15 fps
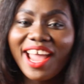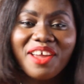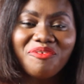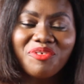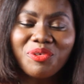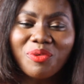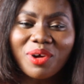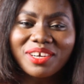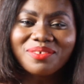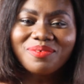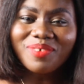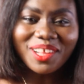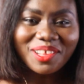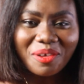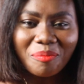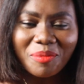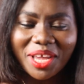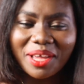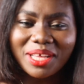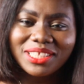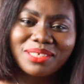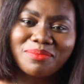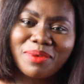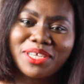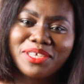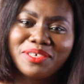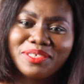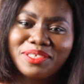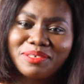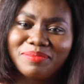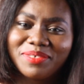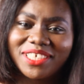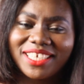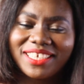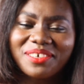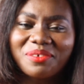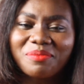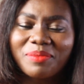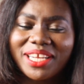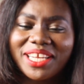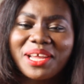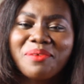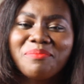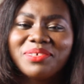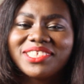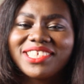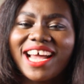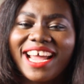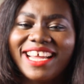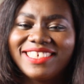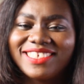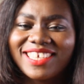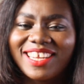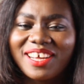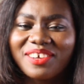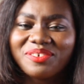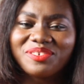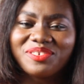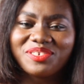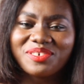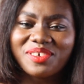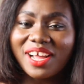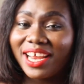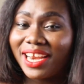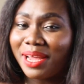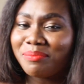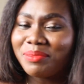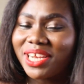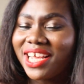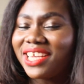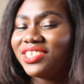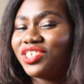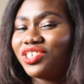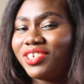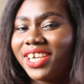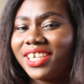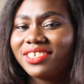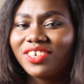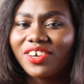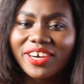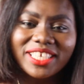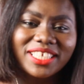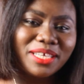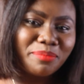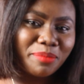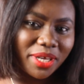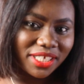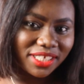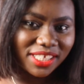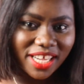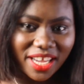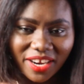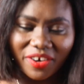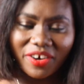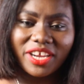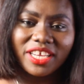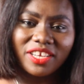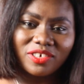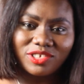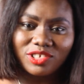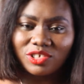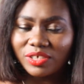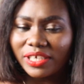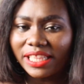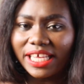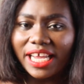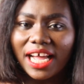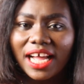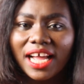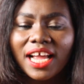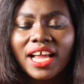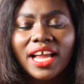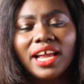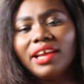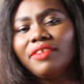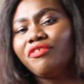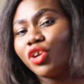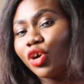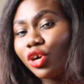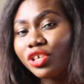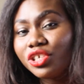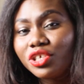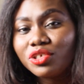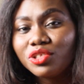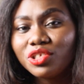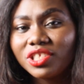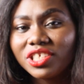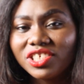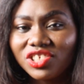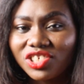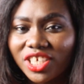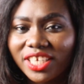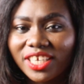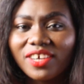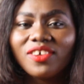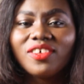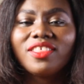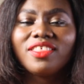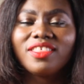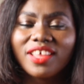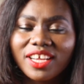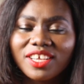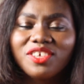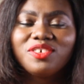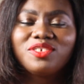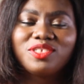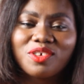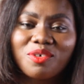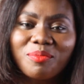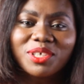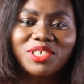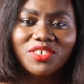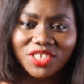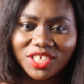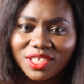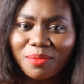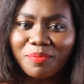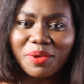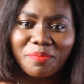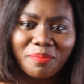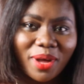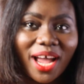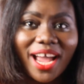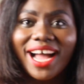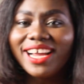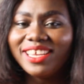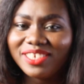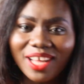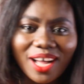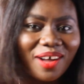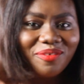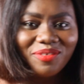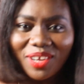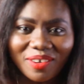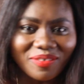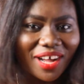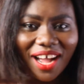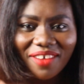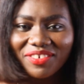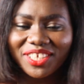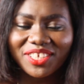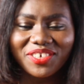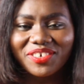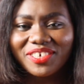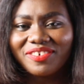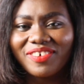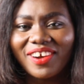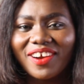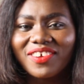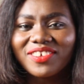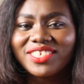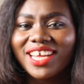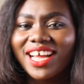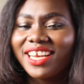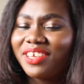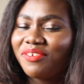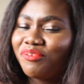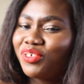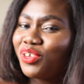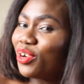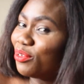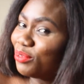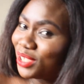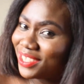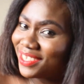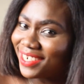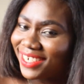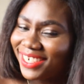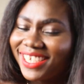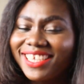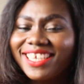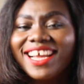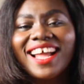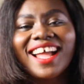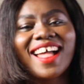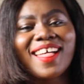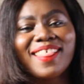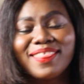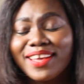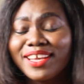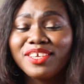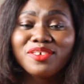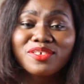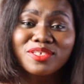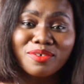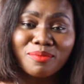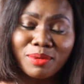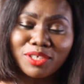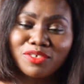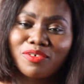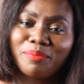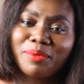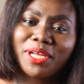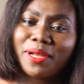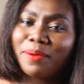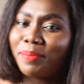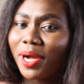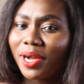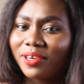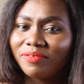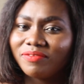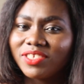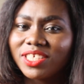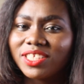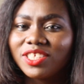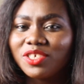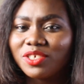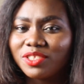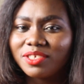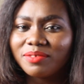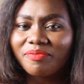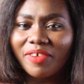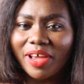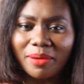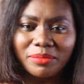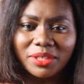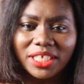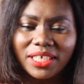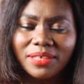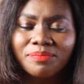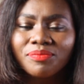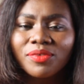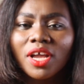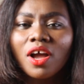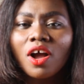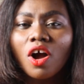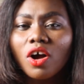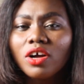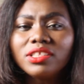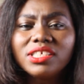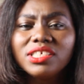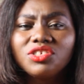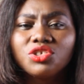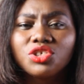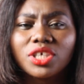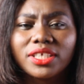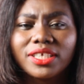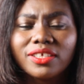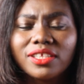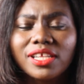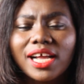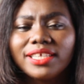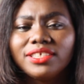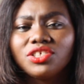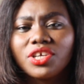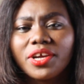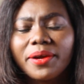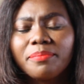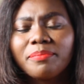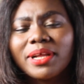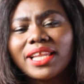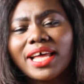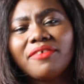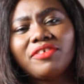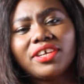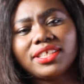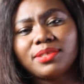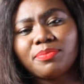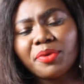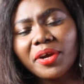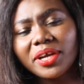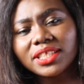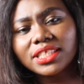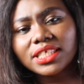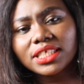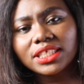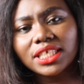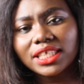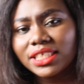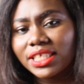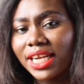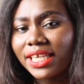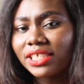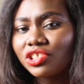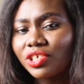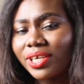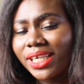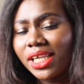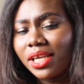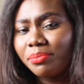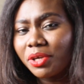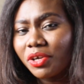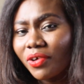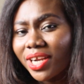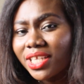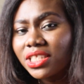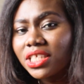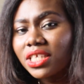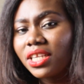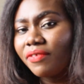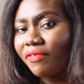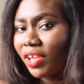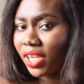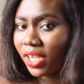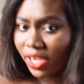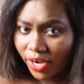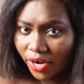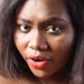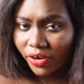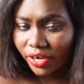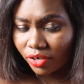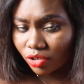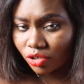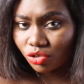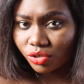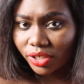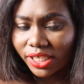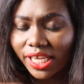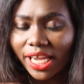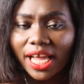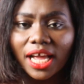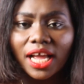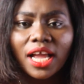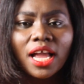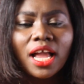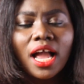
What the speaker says: Hi everyone, welcome again to my YouTube channel. My name is Aisha Lagunju and I'm a Nigerian currently based here in Australia. If you're new to this channel, thank you so much for stopping by. I love having you around, and if you're returning, thank you so much for being a part of this YouTube family. On this channel, I share my life experiences as a Nigerian immigrant living here in Australia.